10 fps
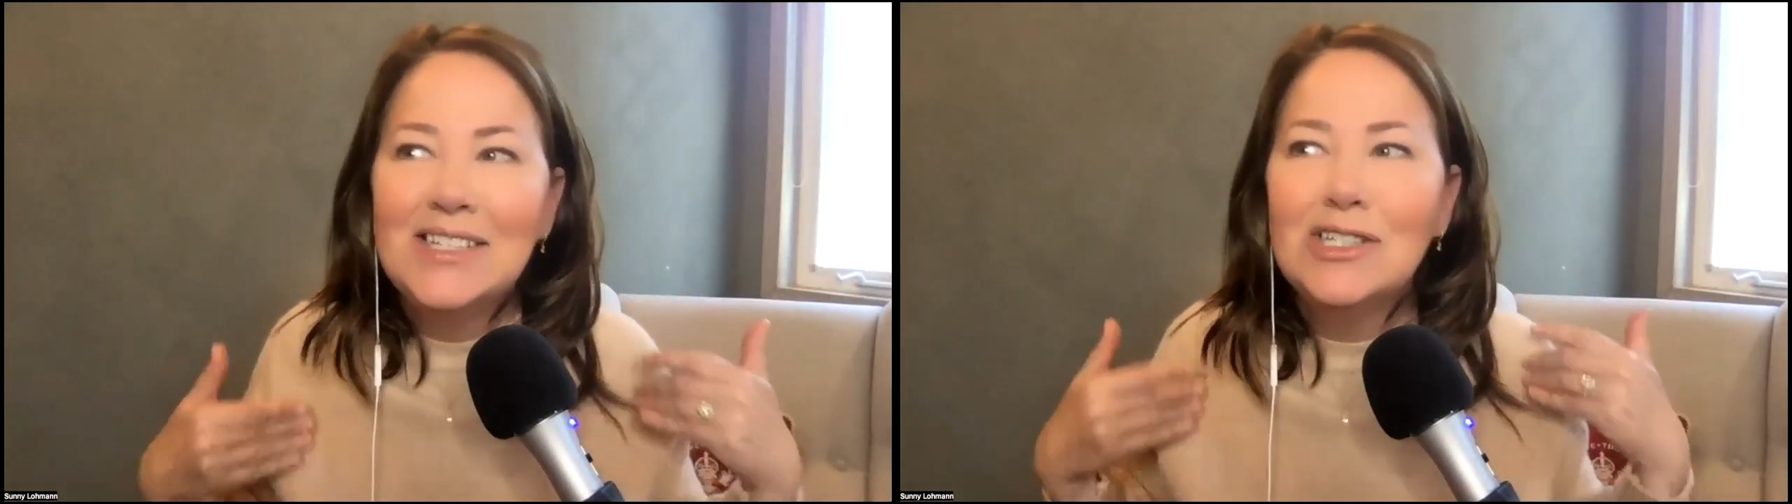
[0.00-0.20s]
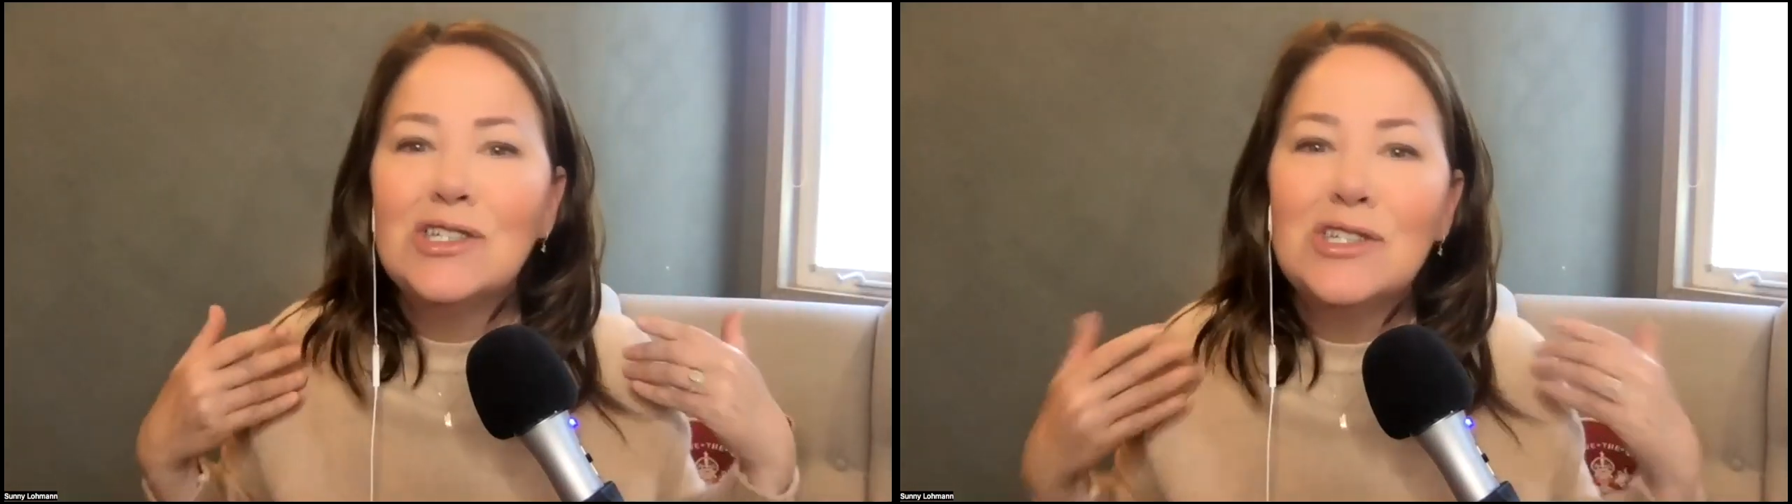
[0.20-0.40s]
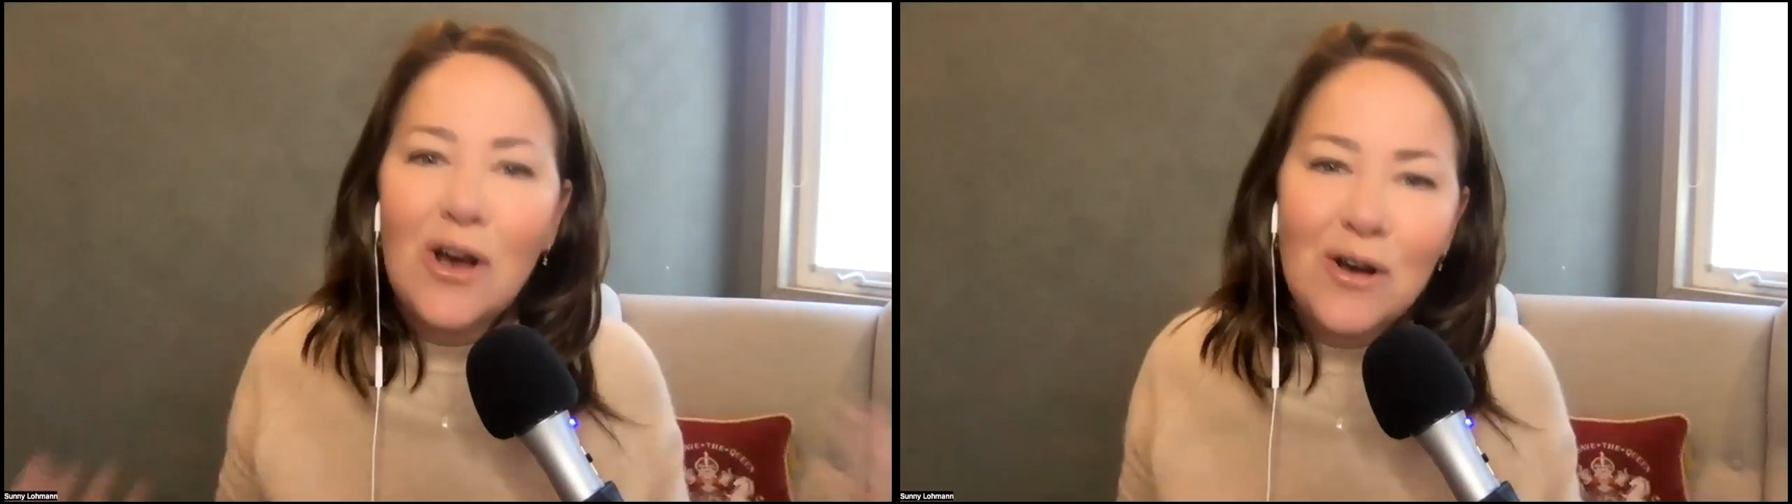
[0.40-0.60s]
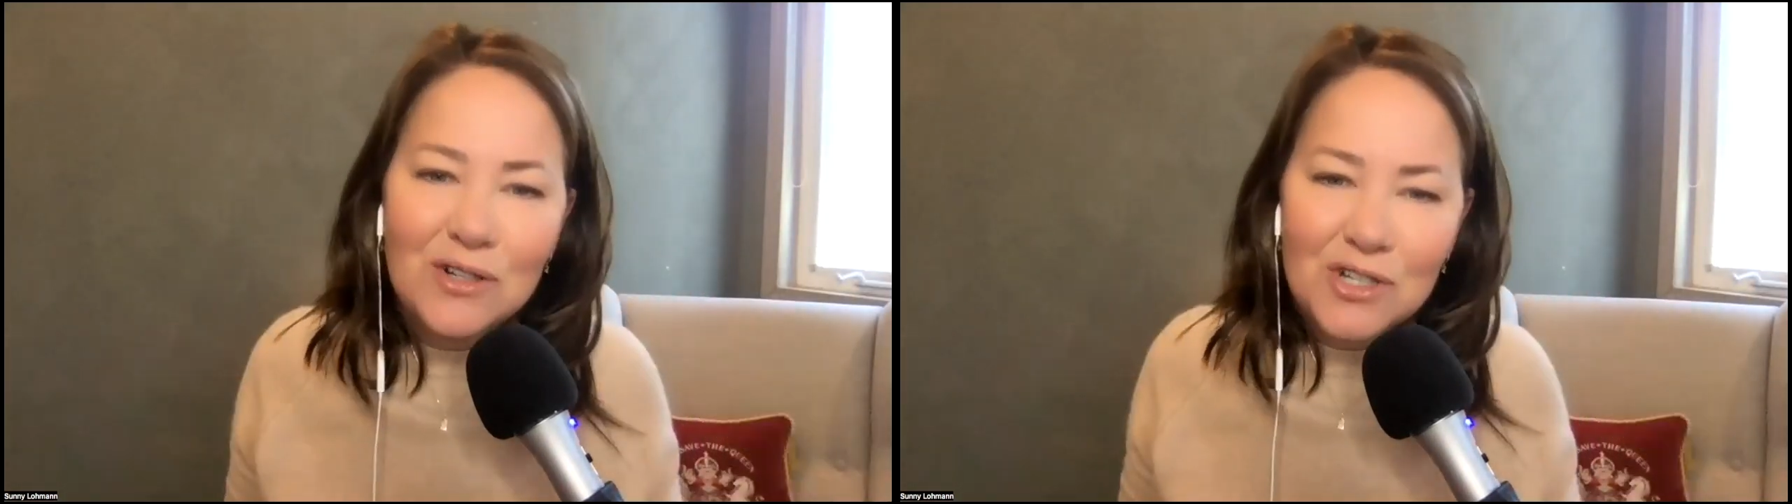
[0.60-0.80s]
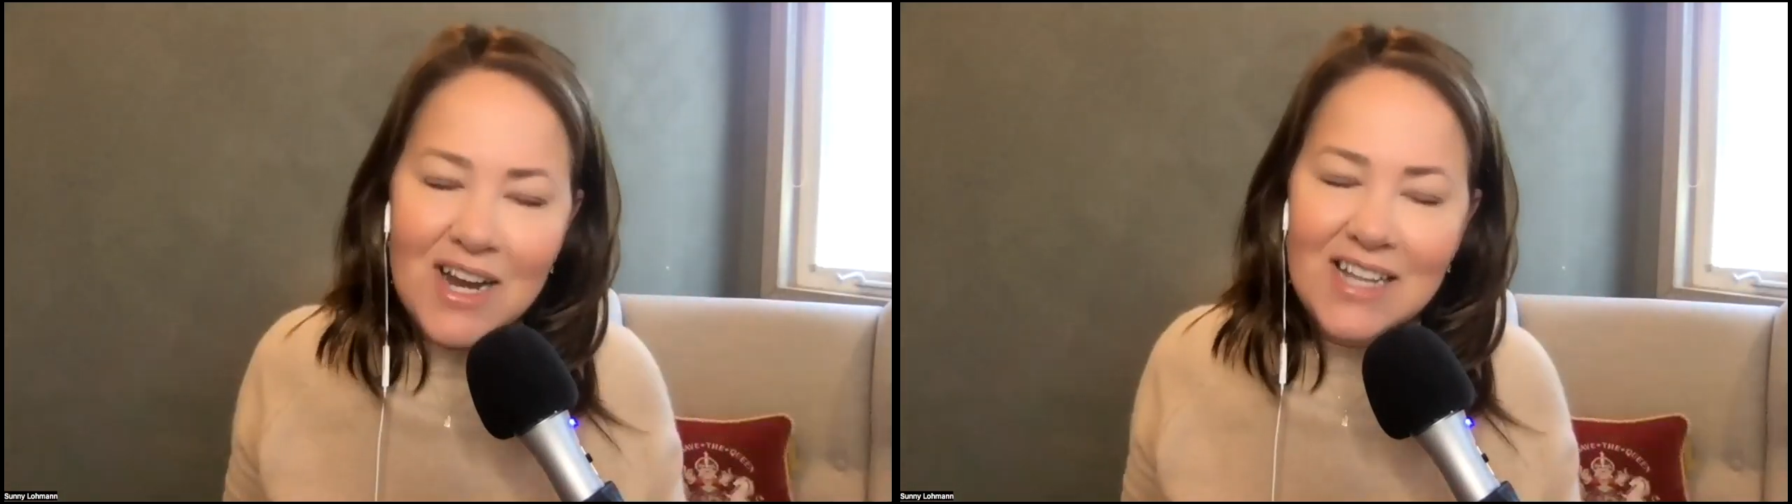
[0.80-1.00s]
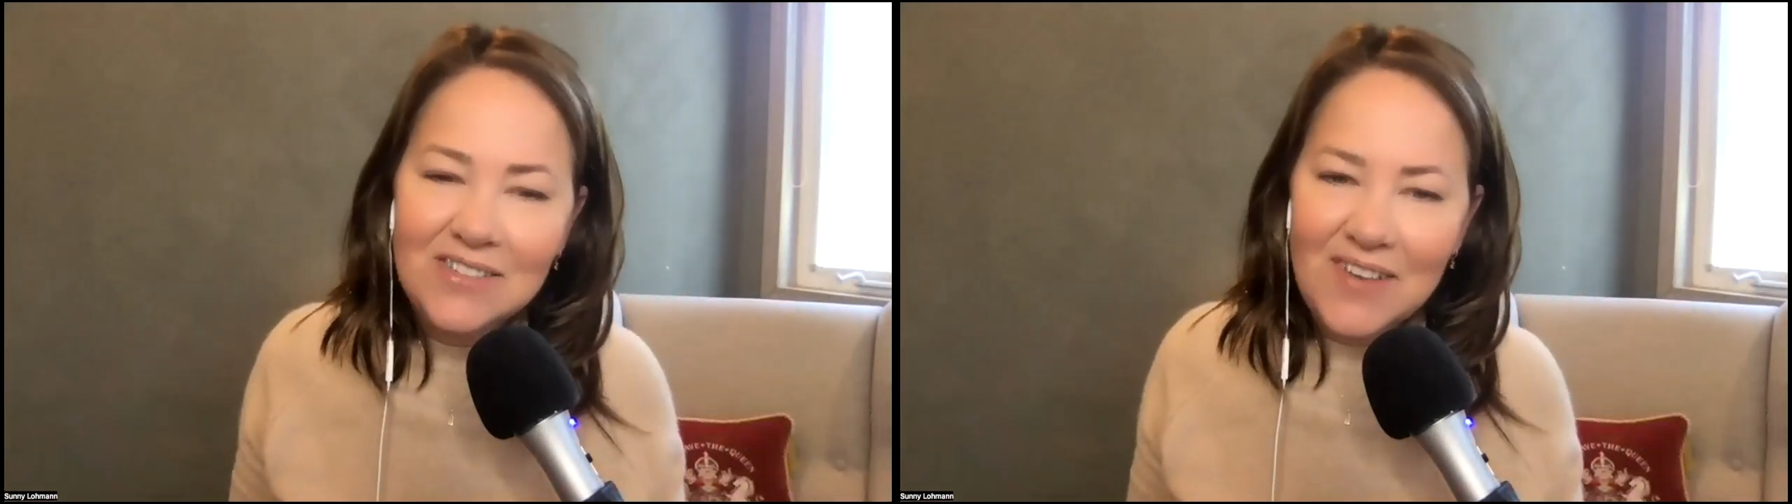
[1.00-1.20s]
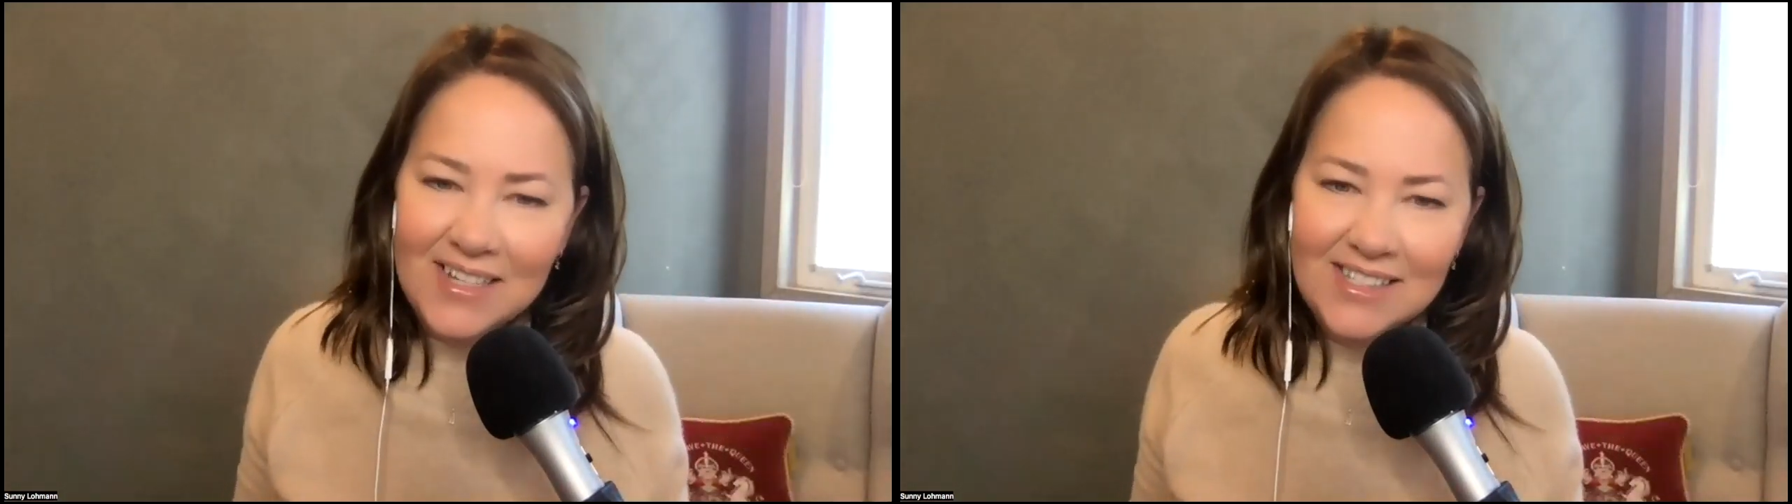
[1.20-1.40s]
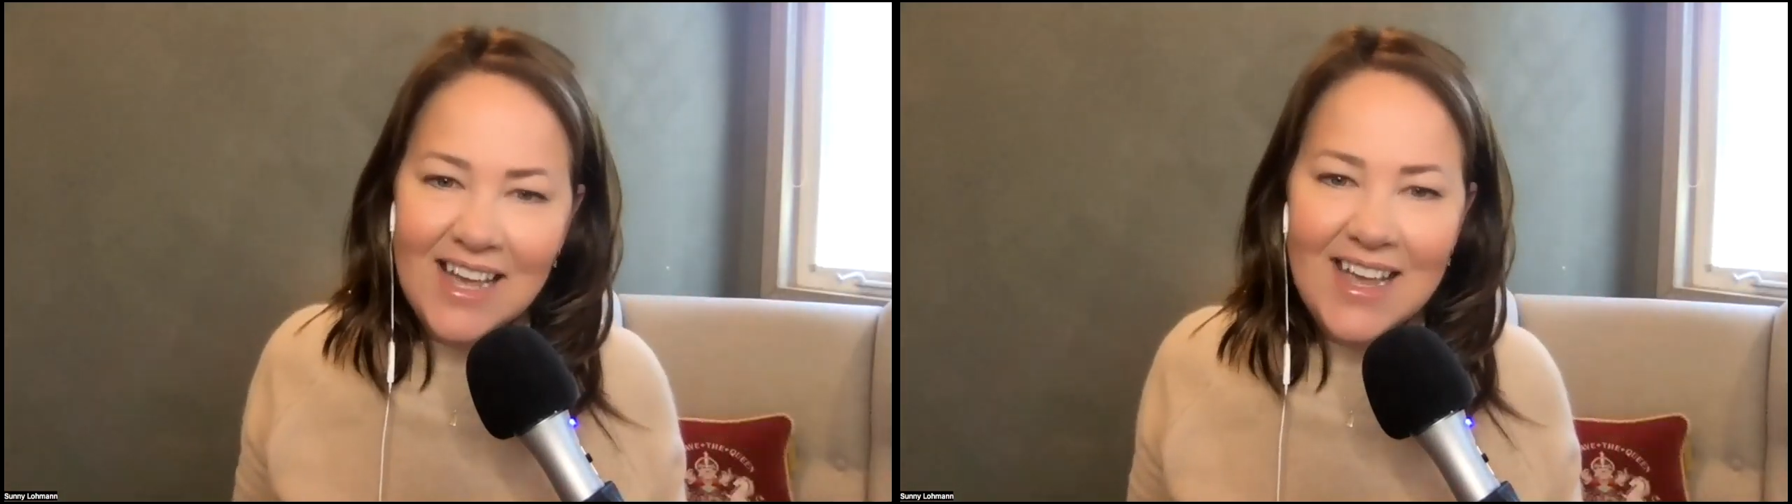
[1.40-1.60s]
so
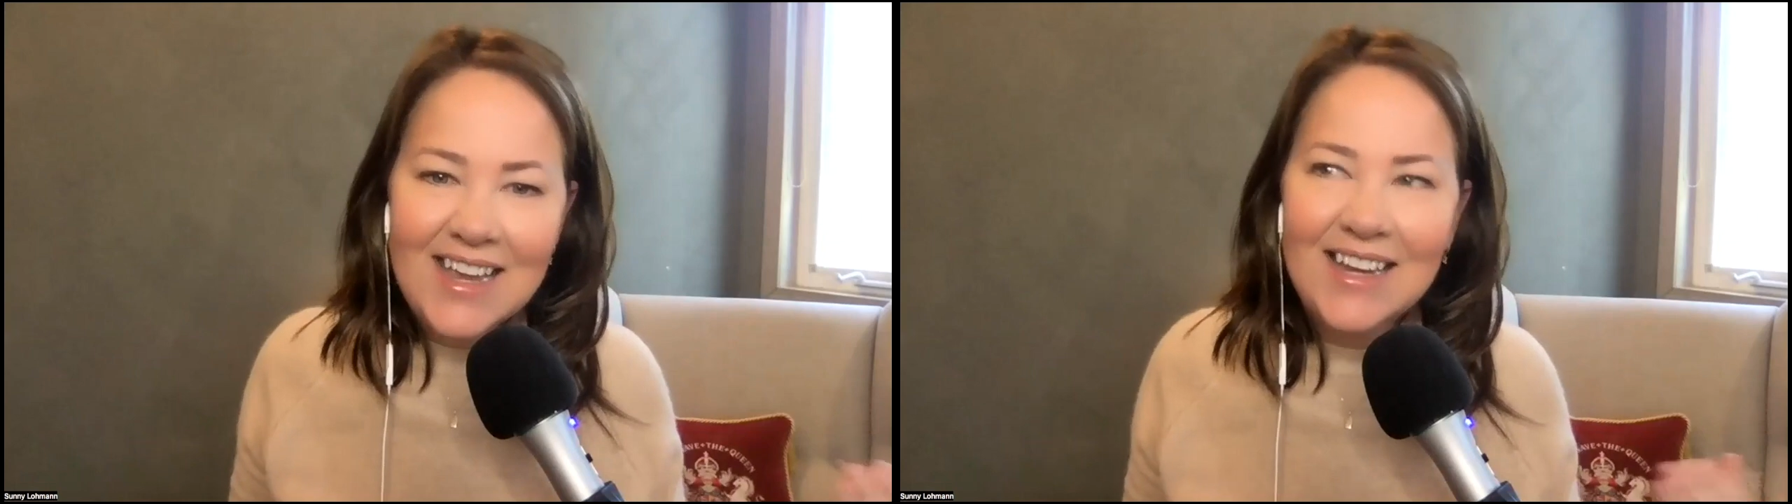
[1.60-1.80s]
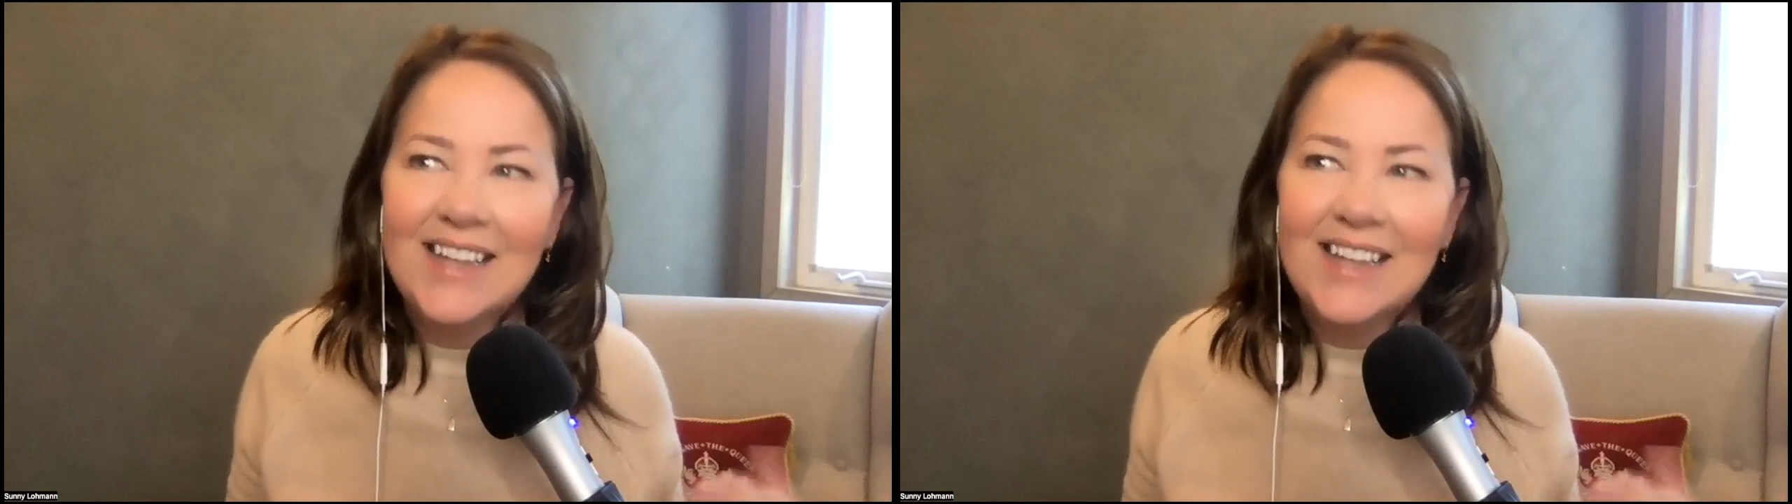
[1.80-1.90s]
transvestite.